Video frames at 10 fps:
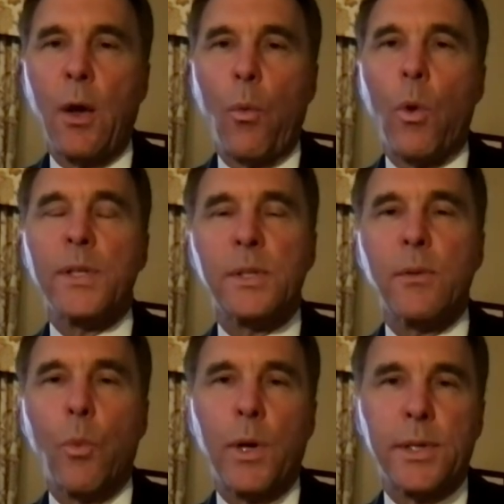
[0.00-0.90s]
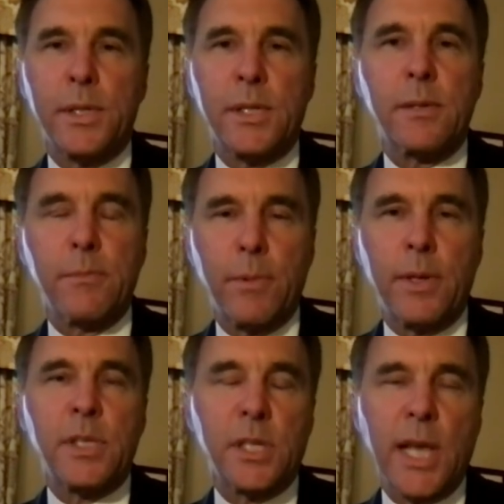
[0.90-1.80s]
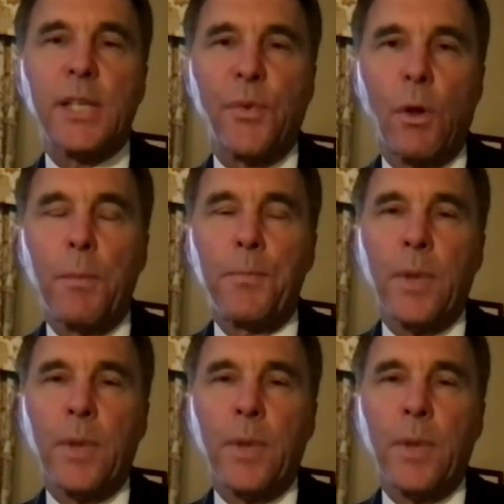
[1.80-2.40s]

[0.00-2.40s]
was successful.